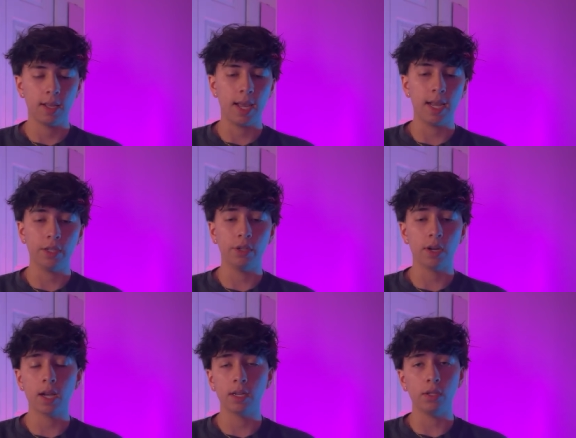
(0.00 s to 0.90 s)
And you're
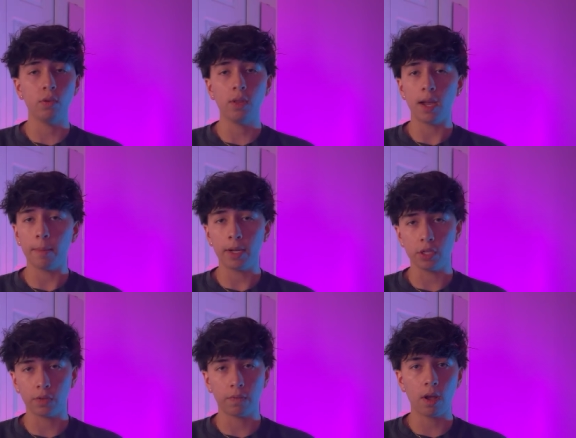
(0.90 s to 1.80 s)
not going to do that by
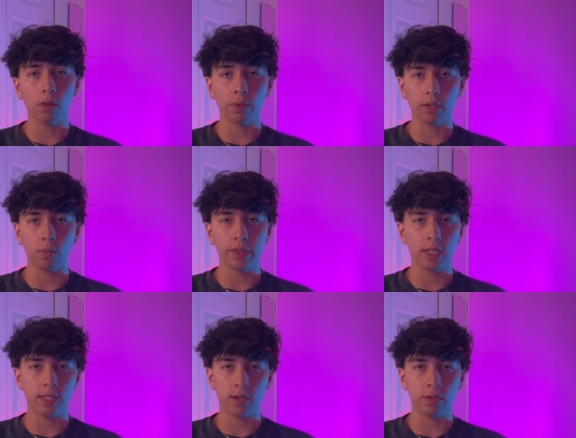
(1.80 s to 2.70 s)
just following what
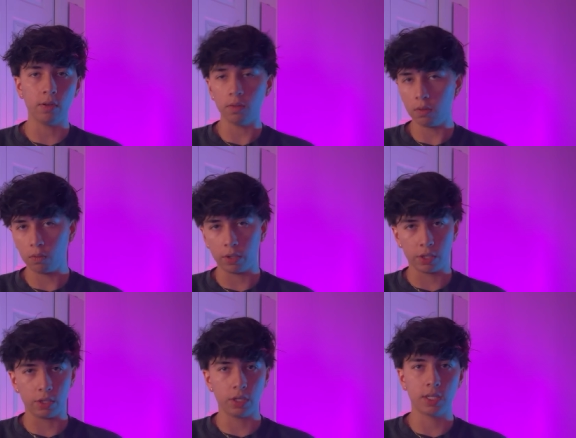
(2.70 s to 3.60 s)
they tell you to do, which
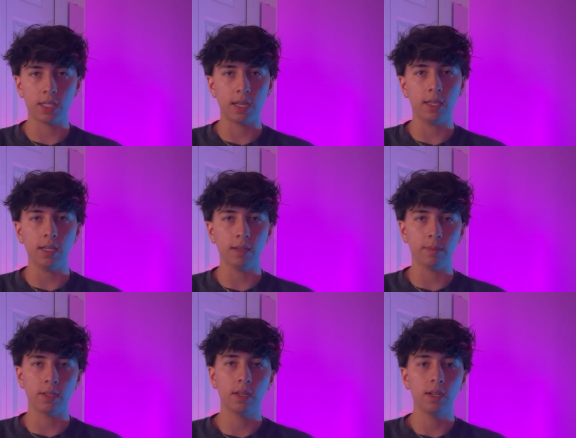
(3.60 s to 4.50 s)
is just send
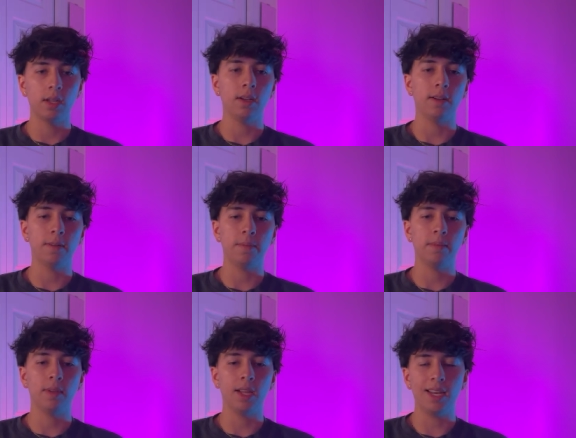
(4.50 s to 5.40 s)
DMs.
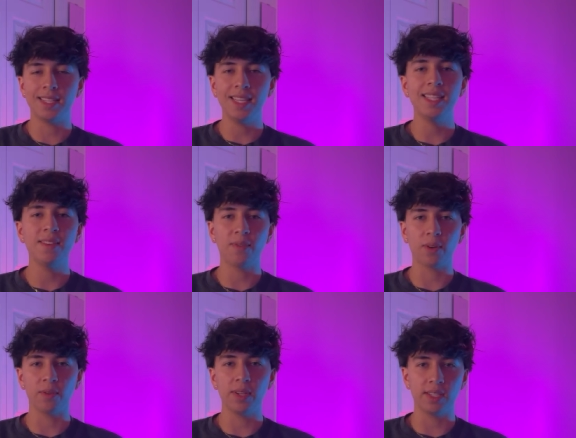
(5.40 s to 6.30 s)
And it's easy for
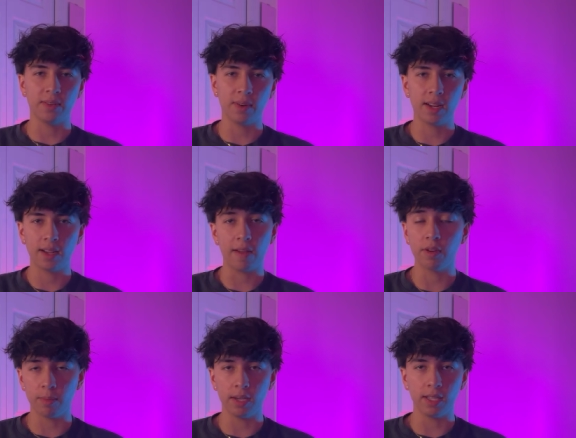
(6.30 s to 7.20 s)
a reason, right?
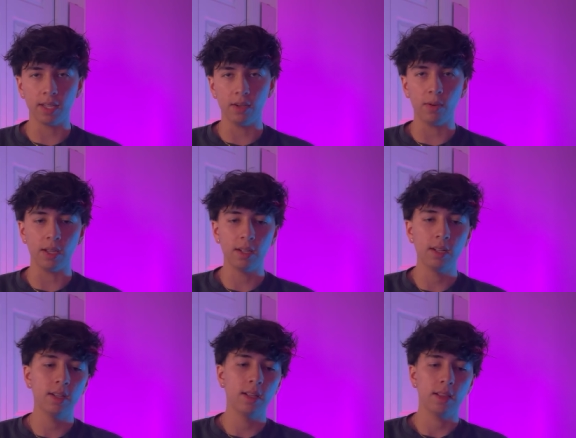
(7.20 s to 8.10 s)
Everybody can do it.
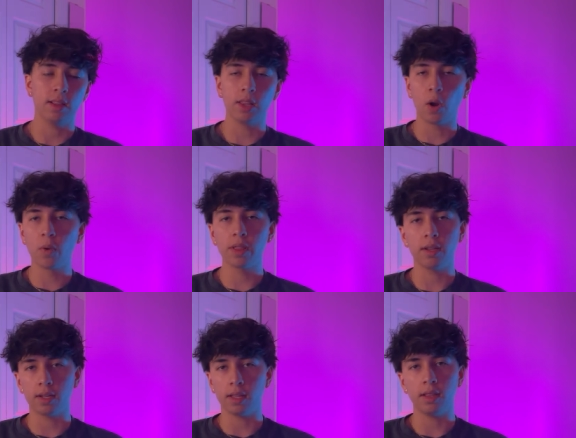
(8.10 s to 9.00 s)
The lower
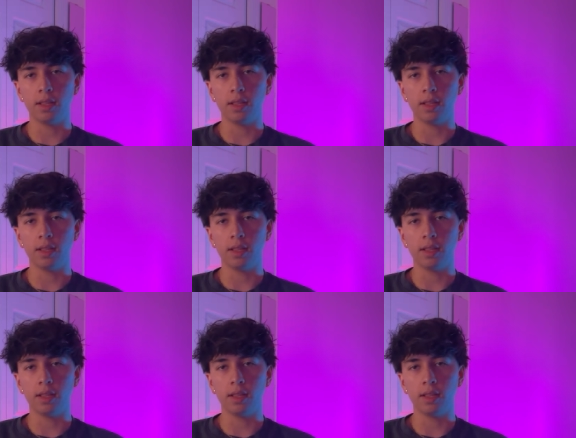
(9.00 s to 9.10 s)
the